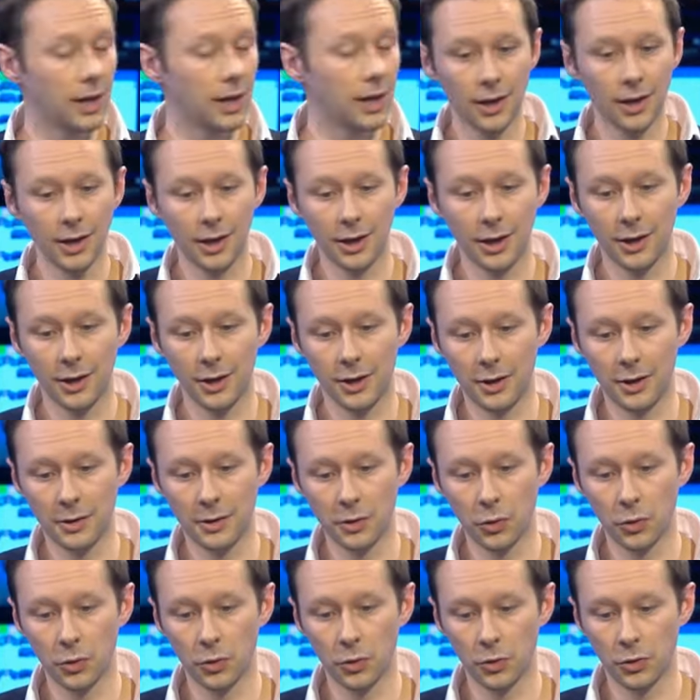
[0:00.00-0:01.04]

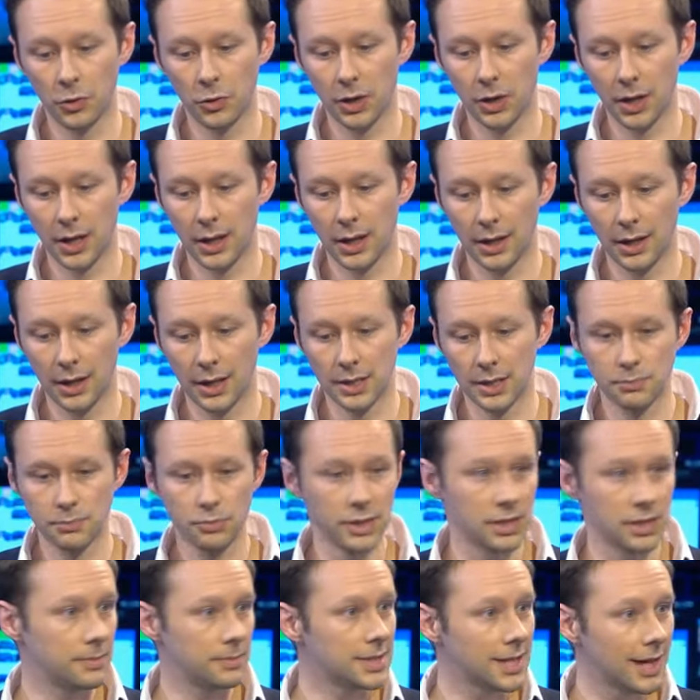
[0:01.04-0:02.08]
or it's
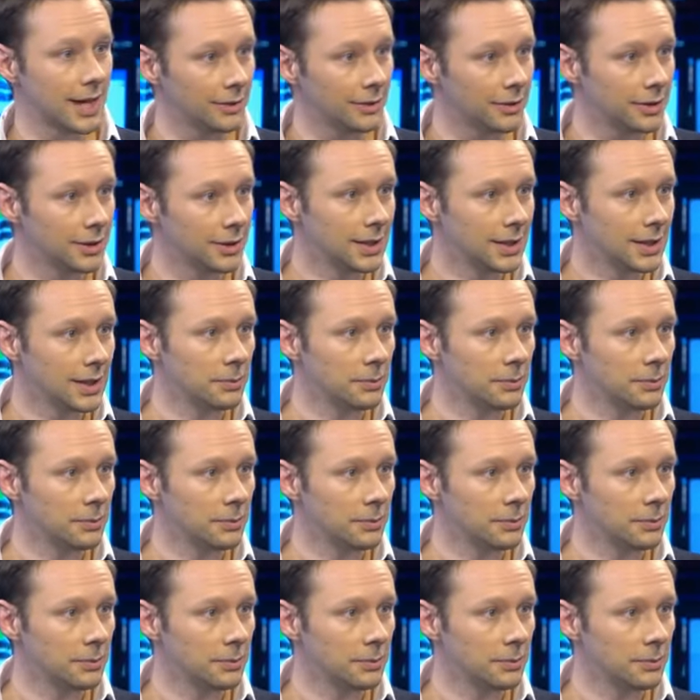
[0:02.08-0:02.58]
Priti Patel.